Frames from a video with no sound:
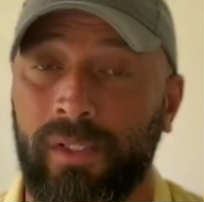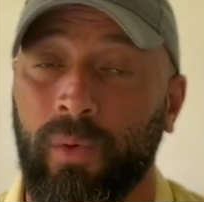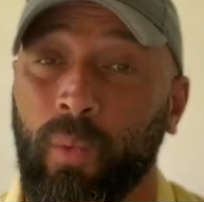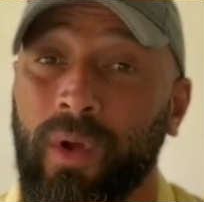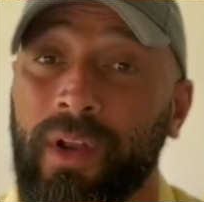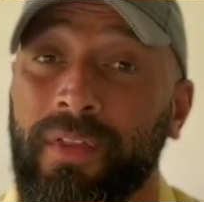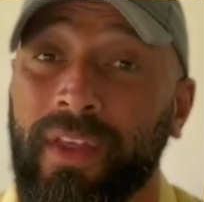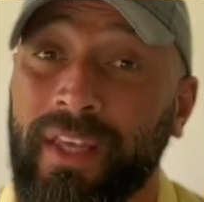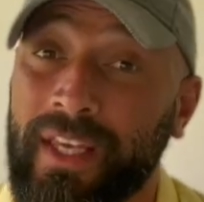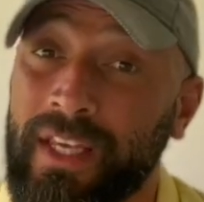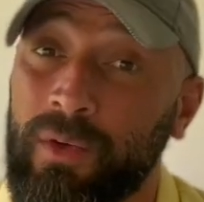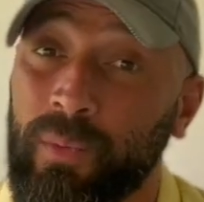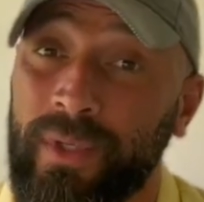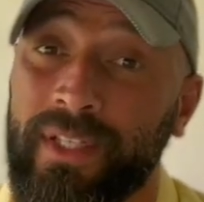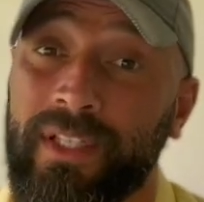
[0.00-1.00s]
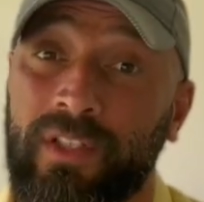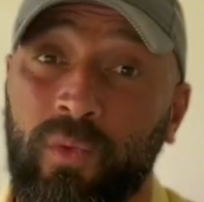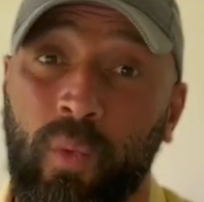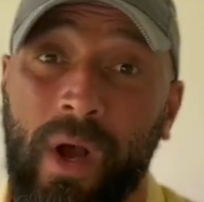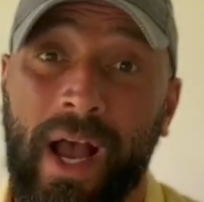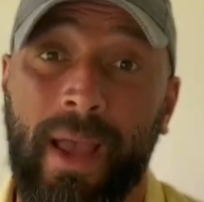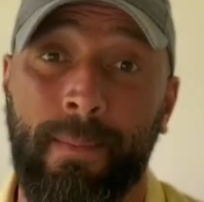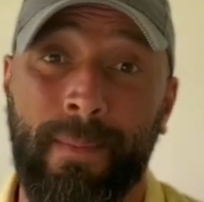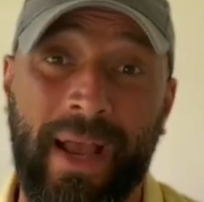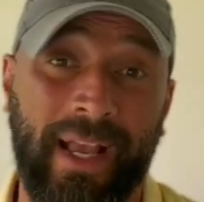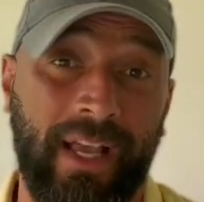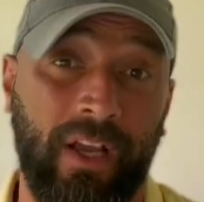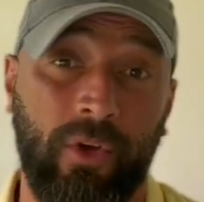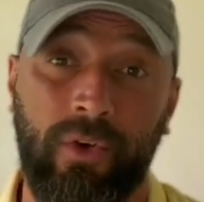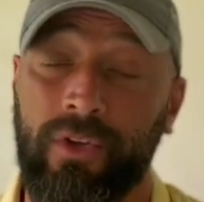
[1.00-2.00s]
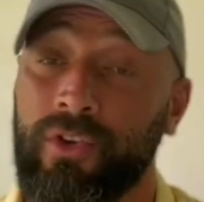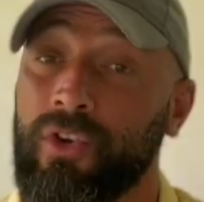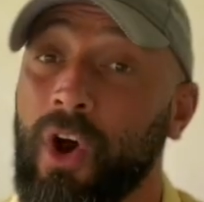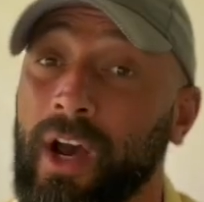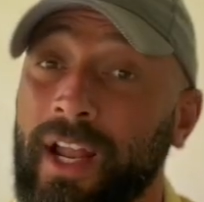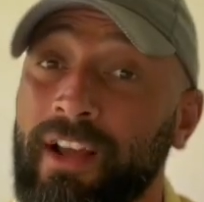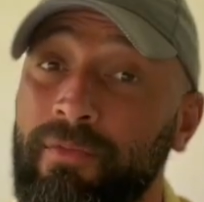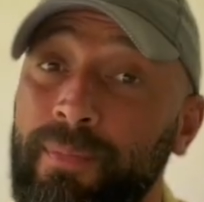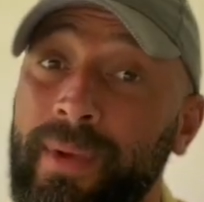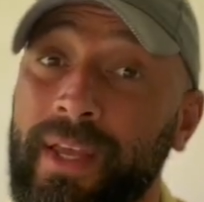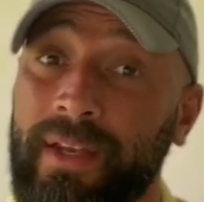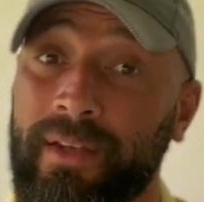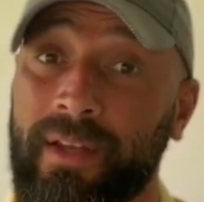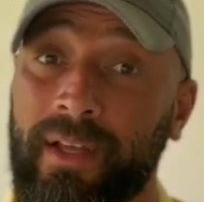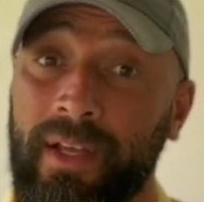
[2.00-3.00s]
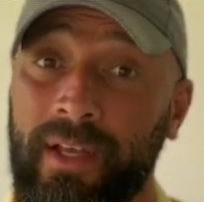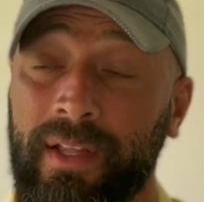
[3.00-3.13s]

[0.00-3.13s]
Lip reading: One of the key reasons why Mecca could not have been